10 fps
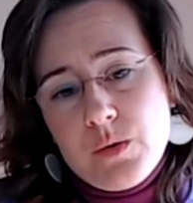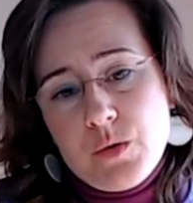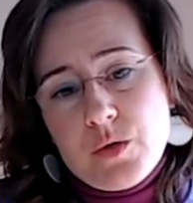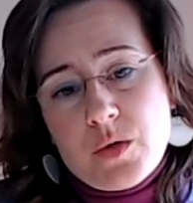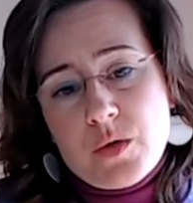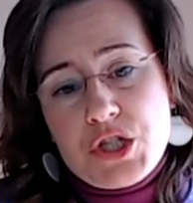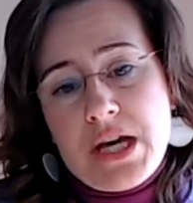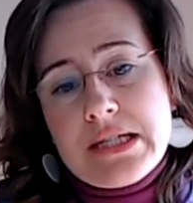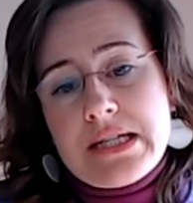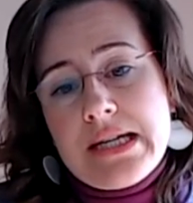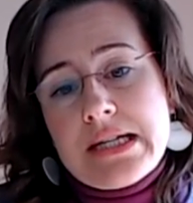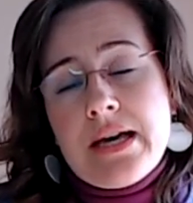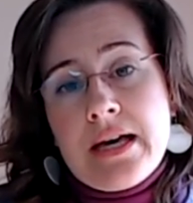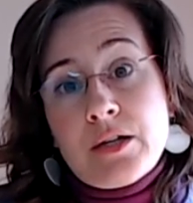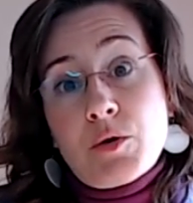to cross-check
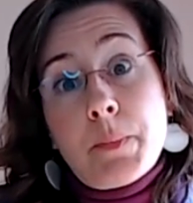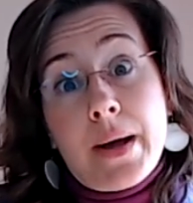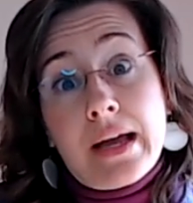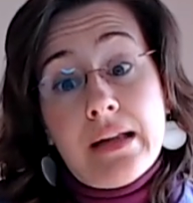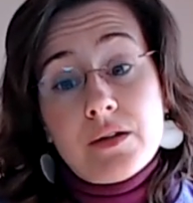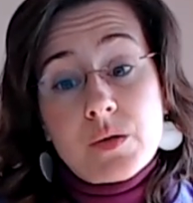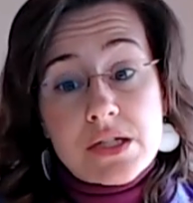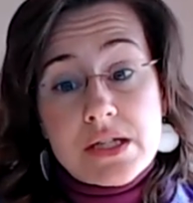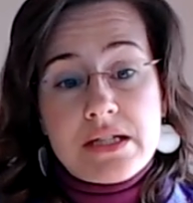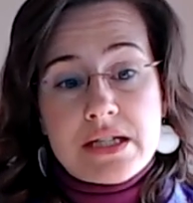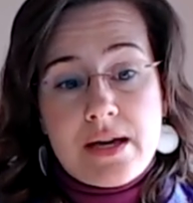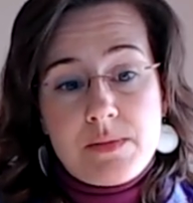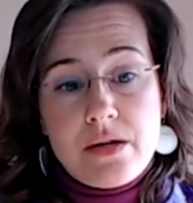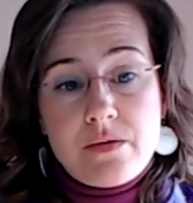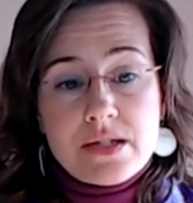data and compile consistent time
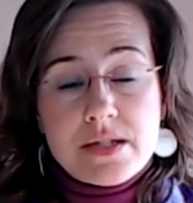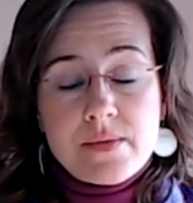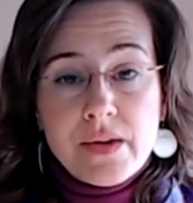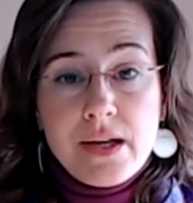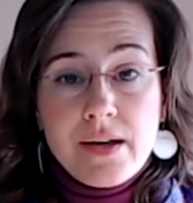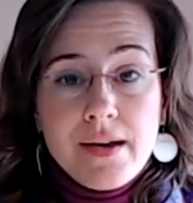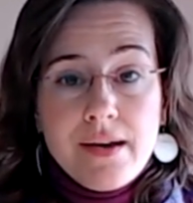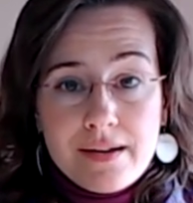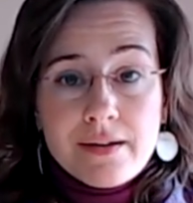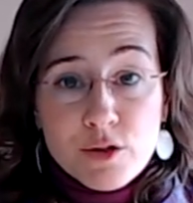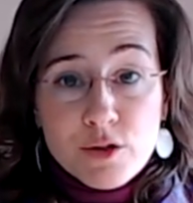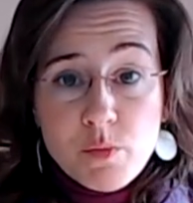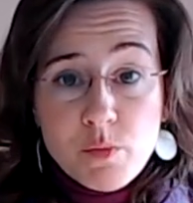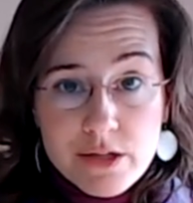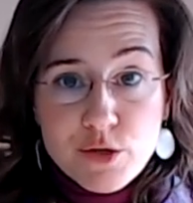series. Not to
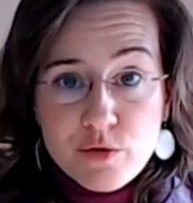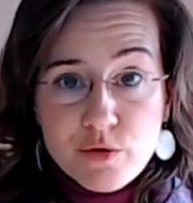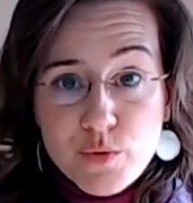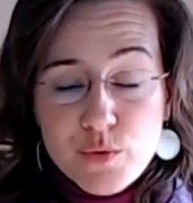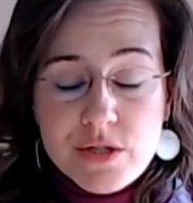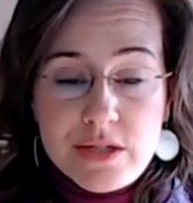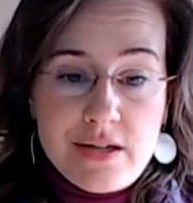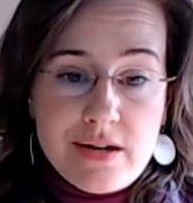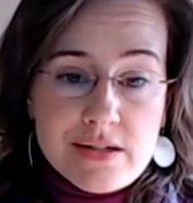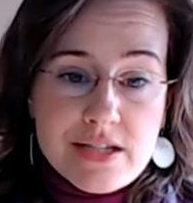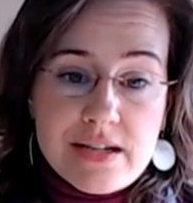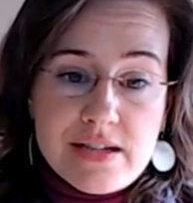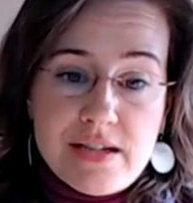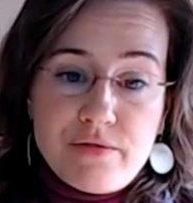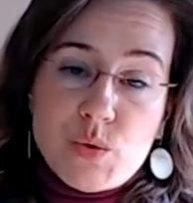mention, of course, the
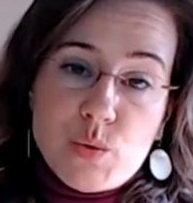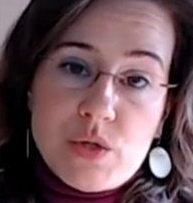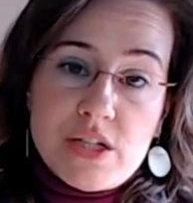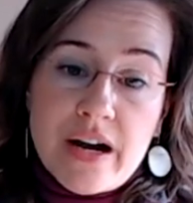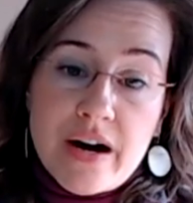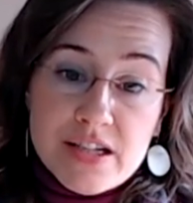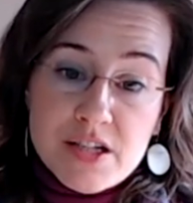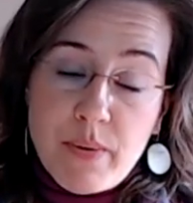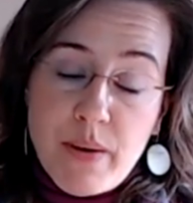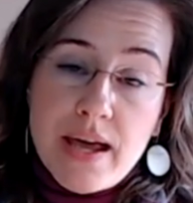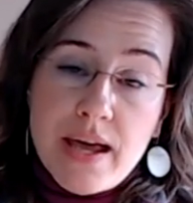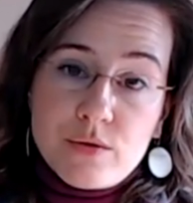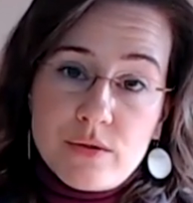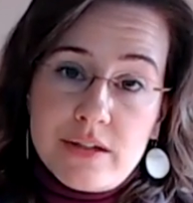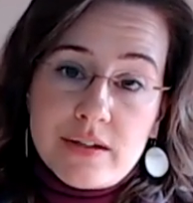extensive resources that are spent
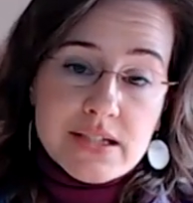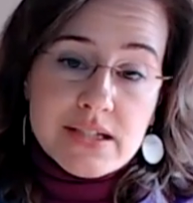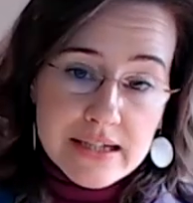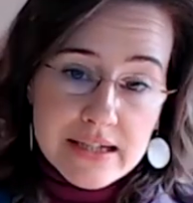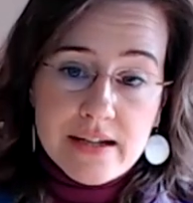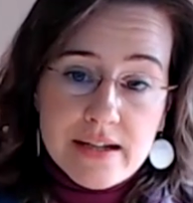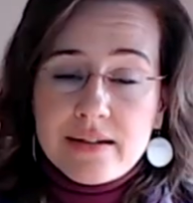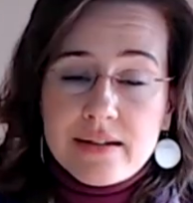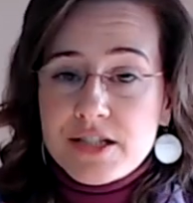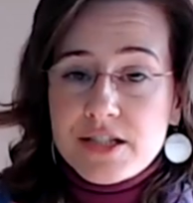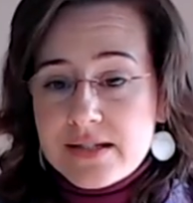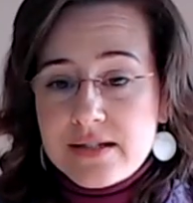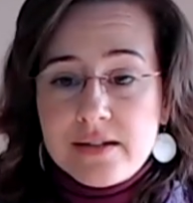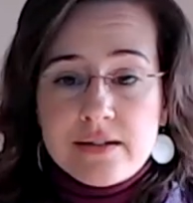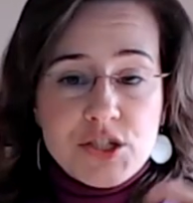on the extracting, the
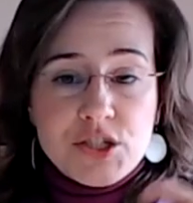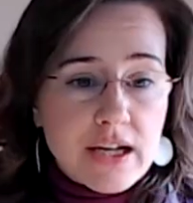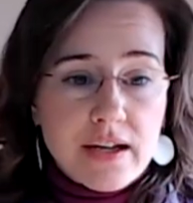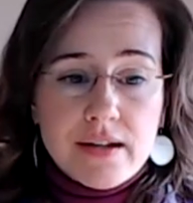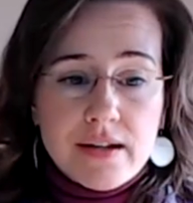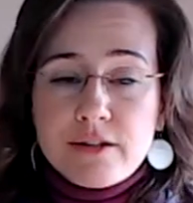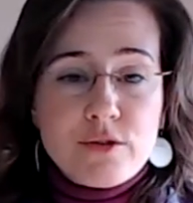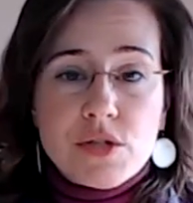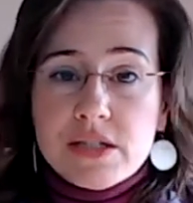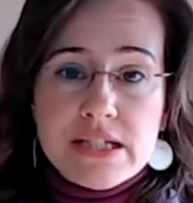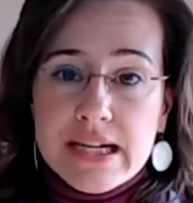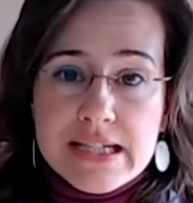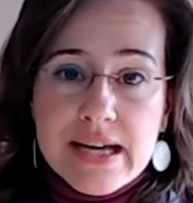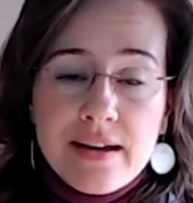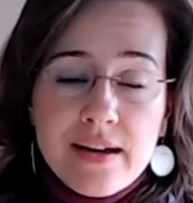adjusting, the checking, the using the
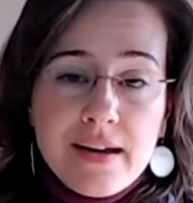data,